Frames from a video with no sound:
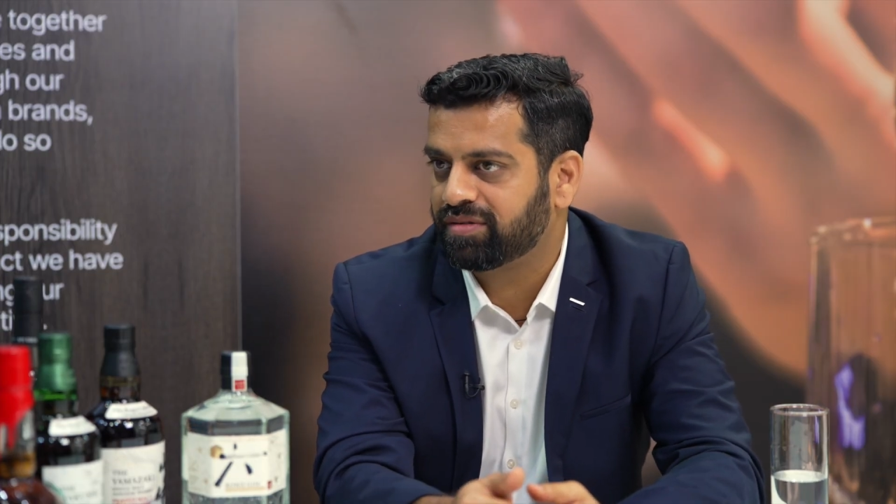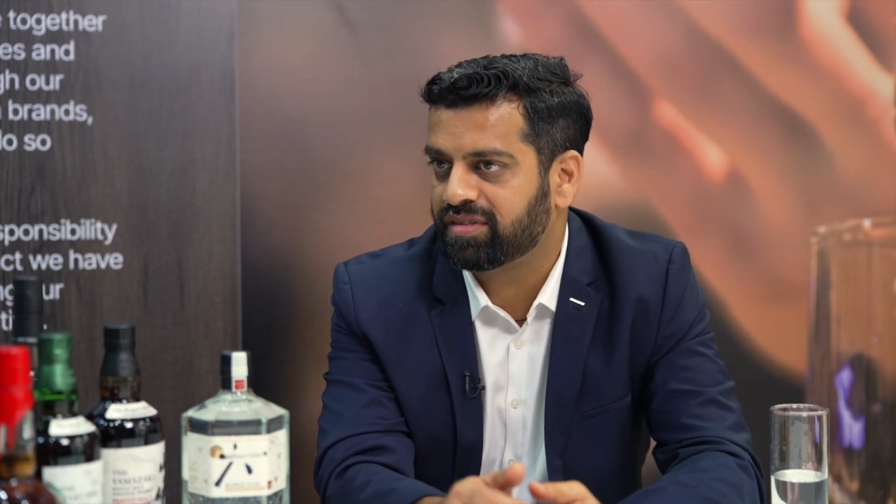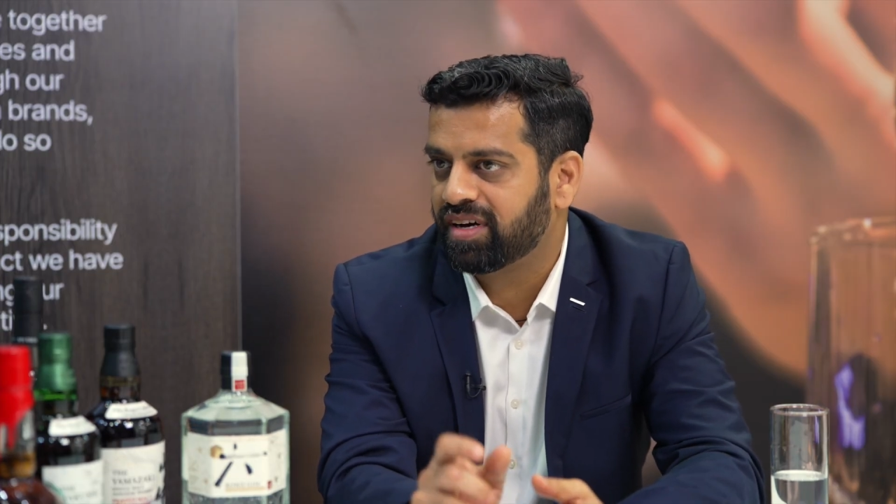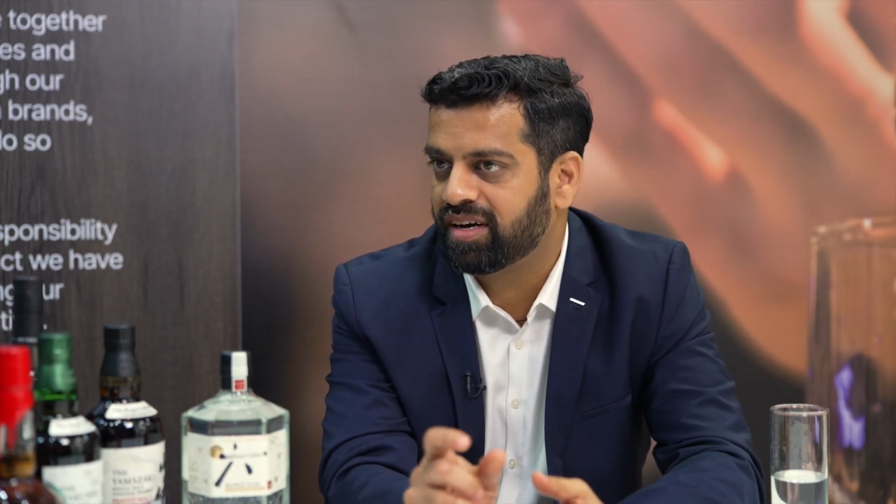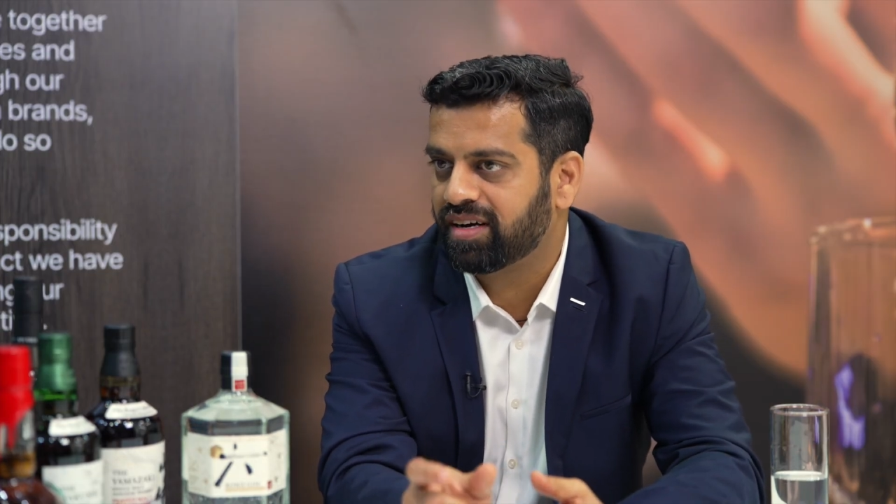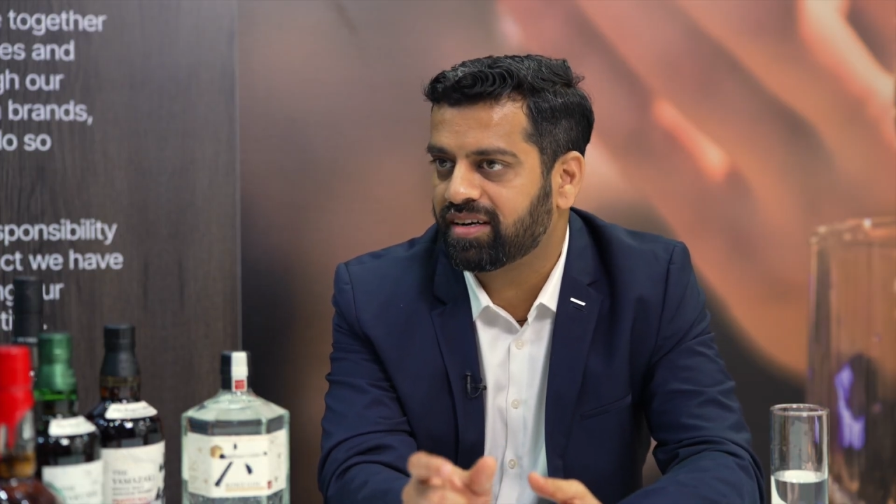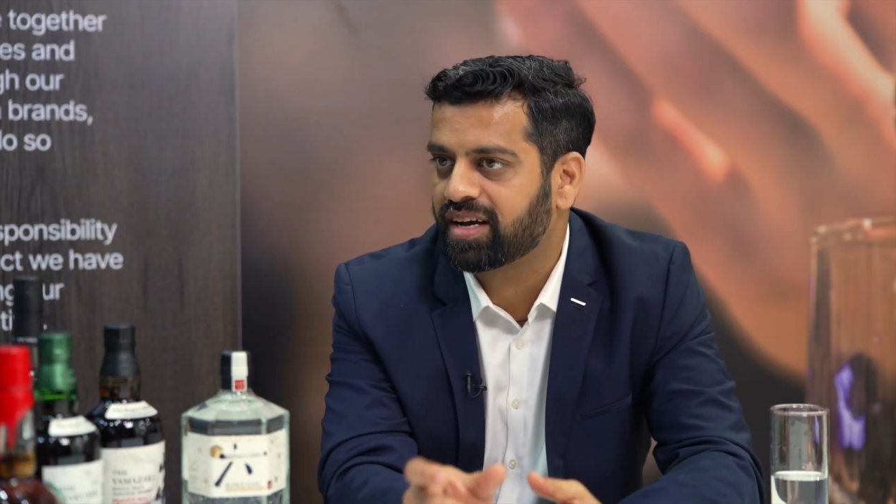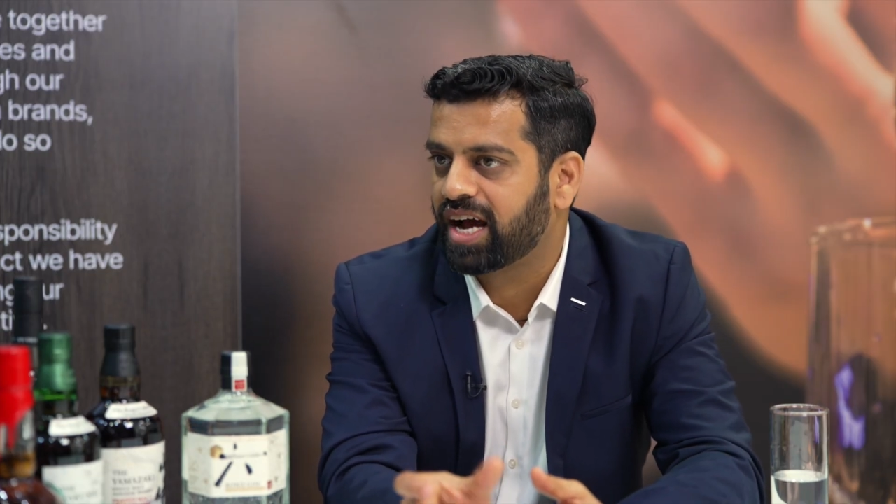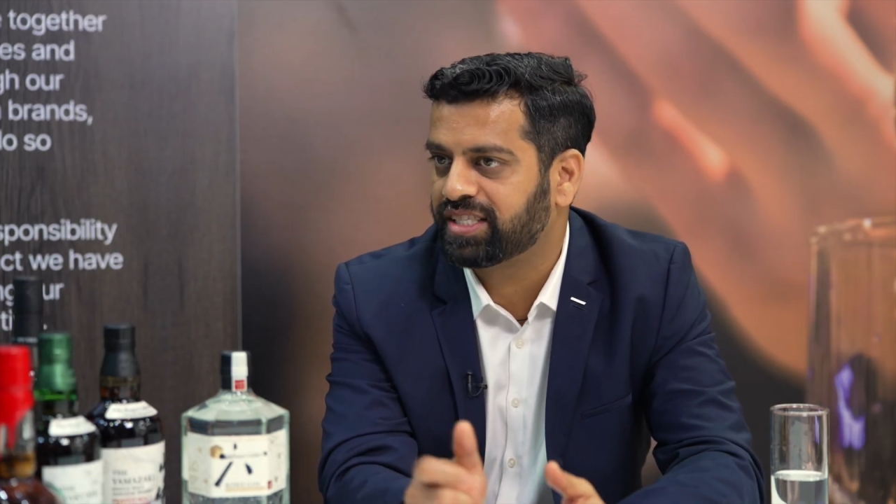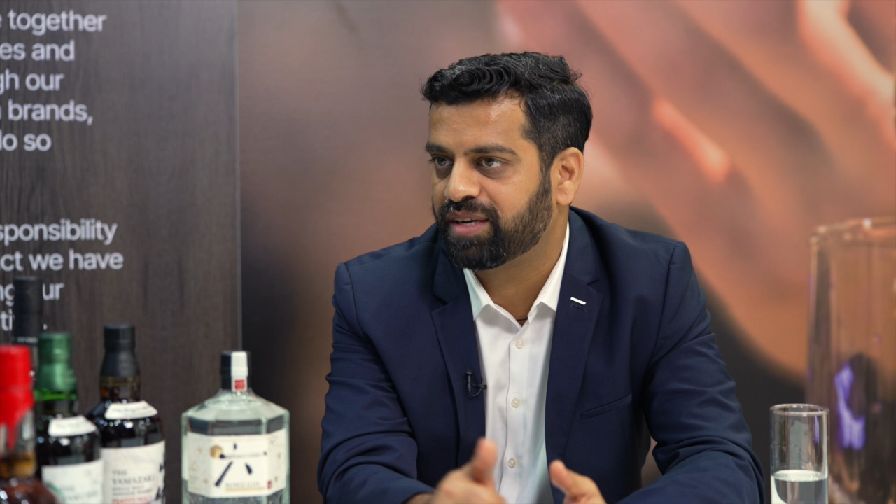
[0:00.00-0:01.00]

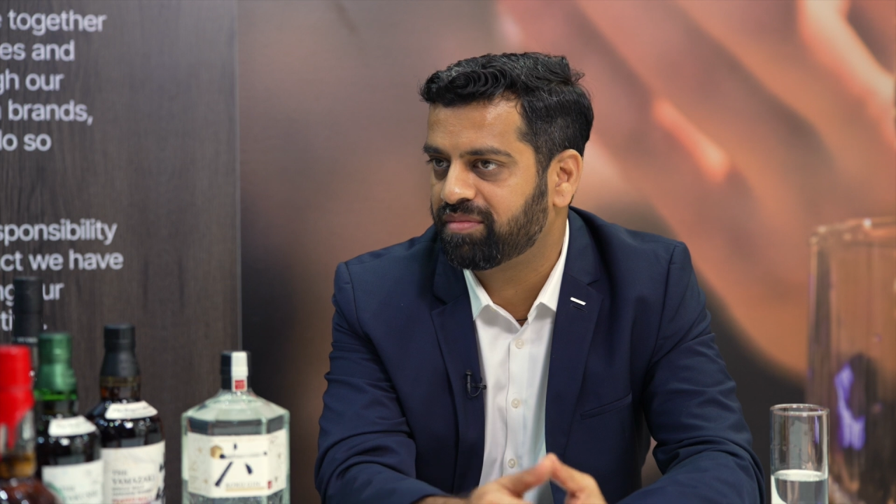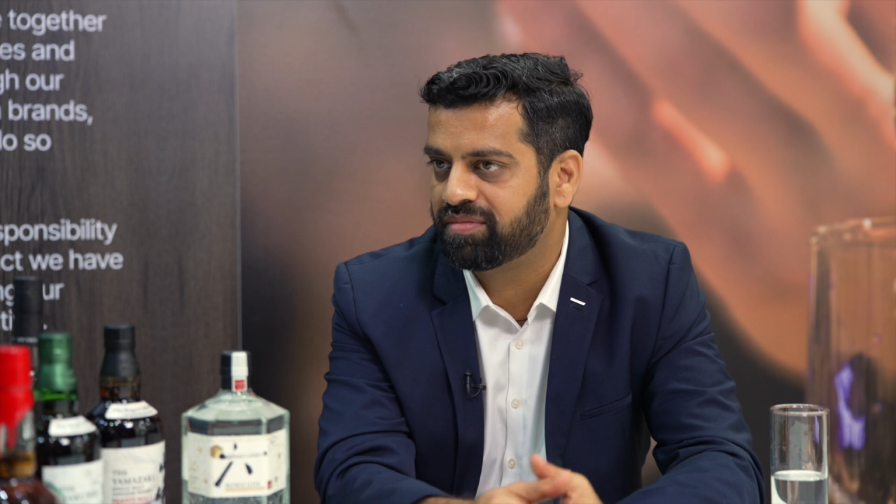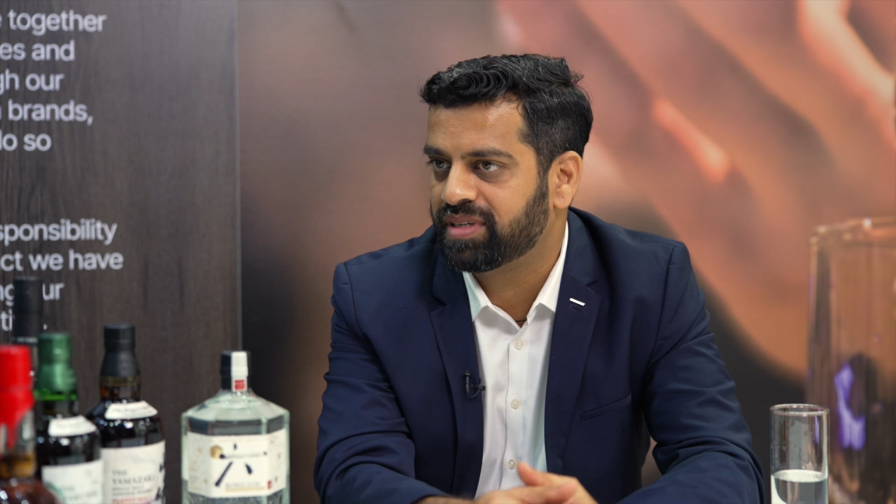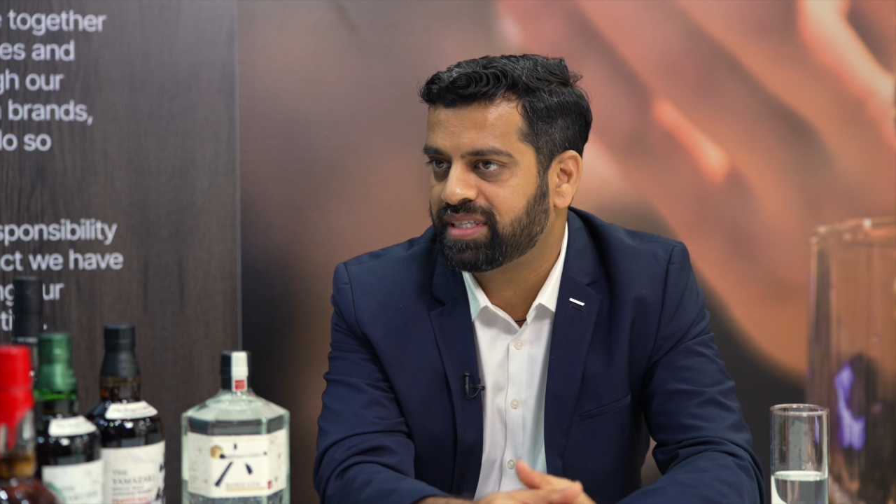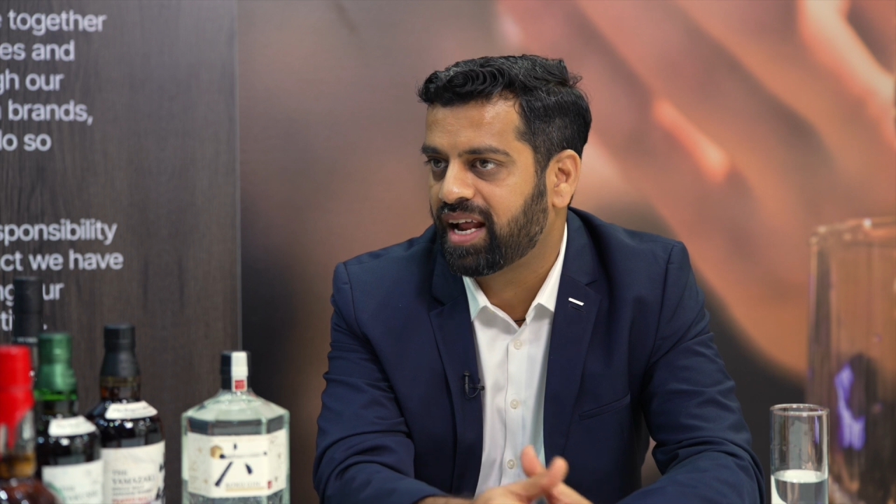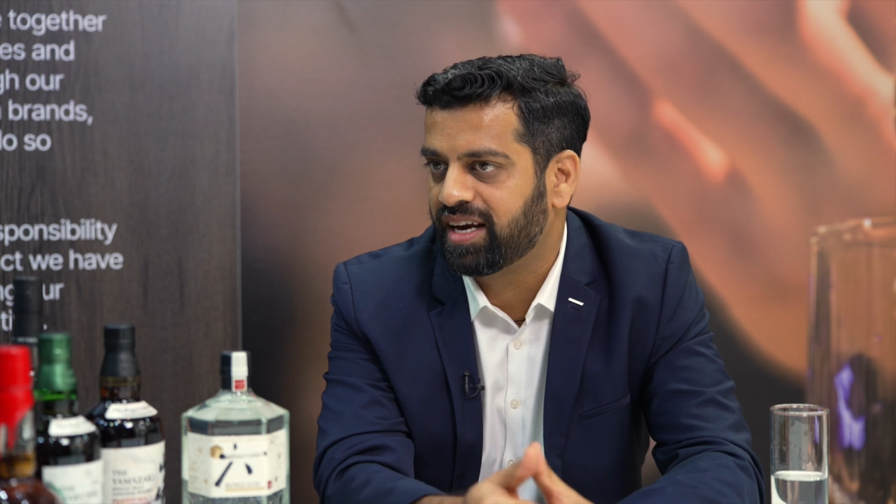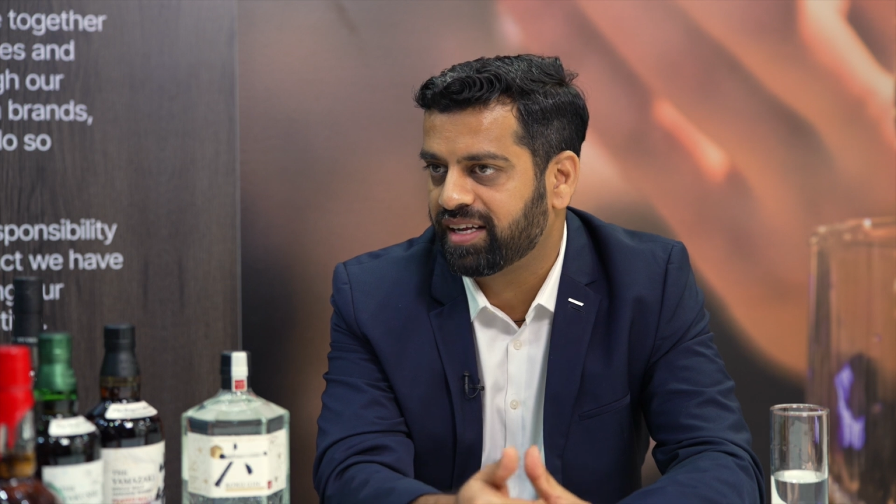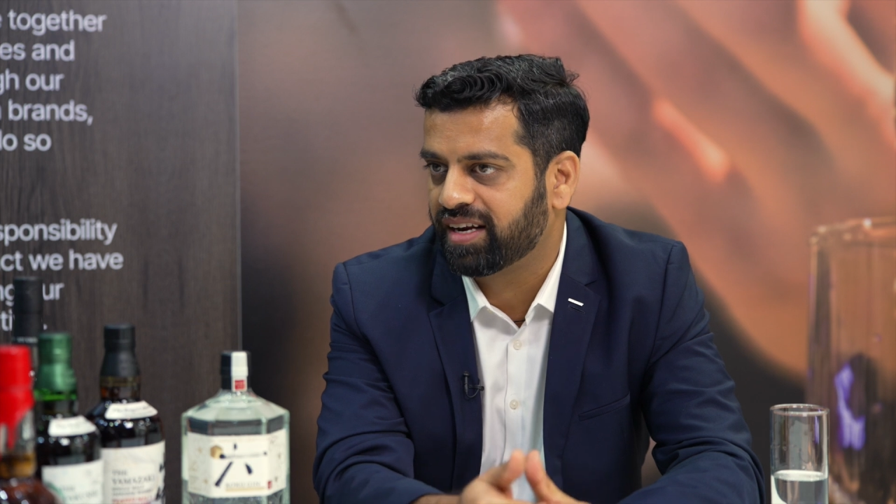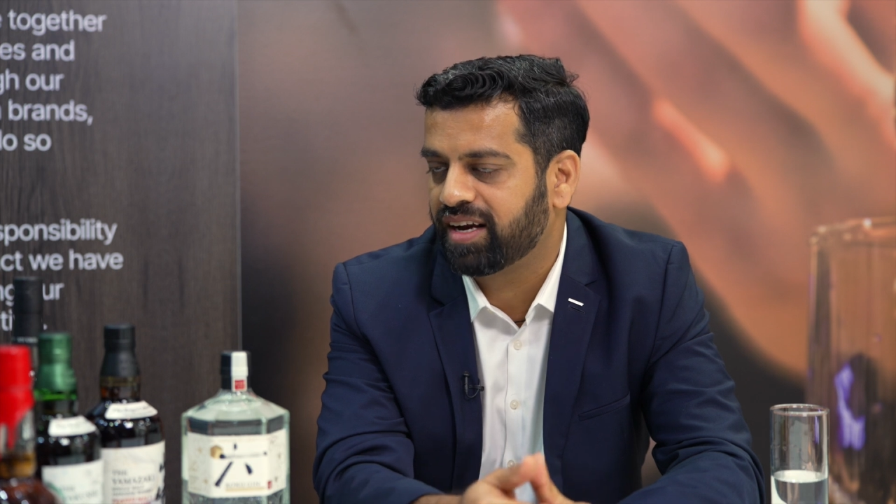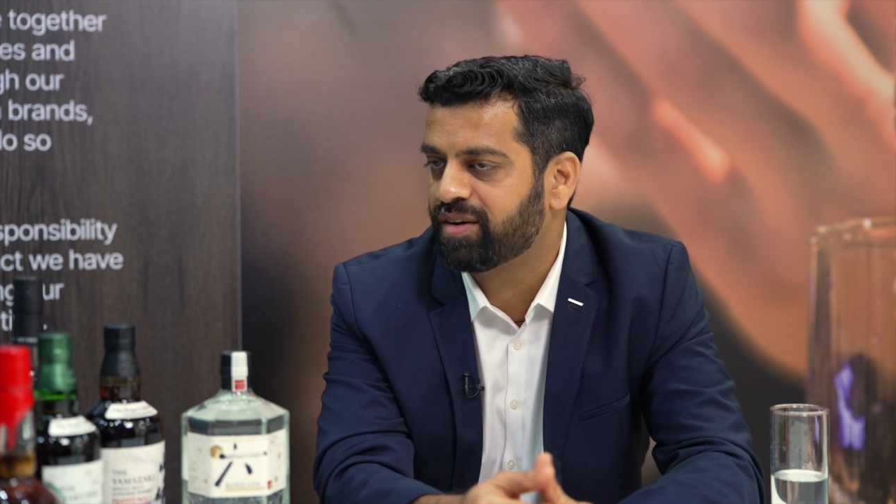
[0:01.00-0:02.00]
Kaizen
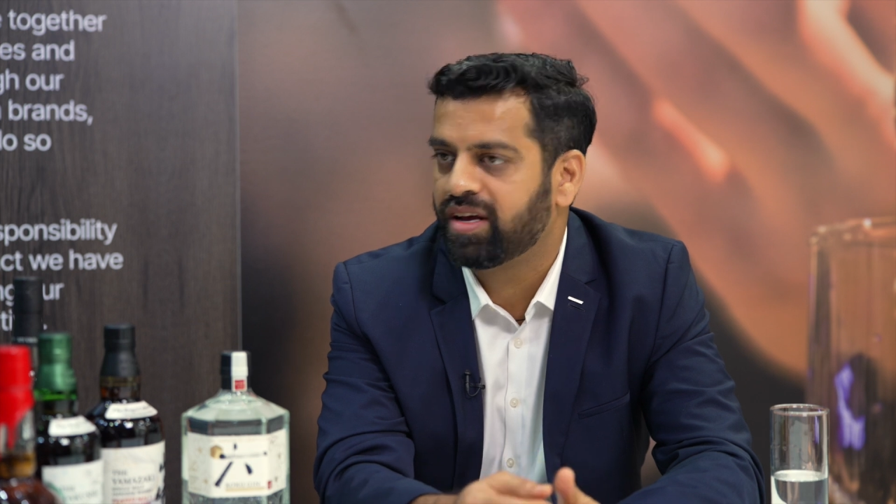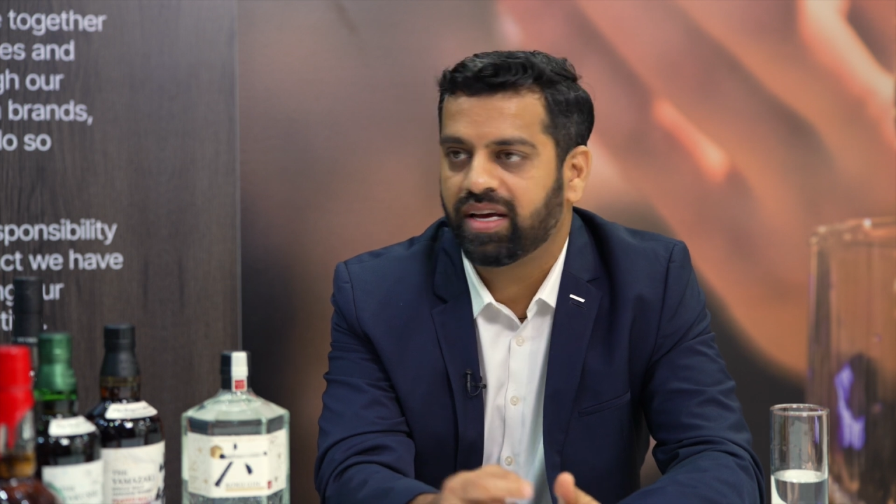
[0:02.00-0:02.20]
mentality, right?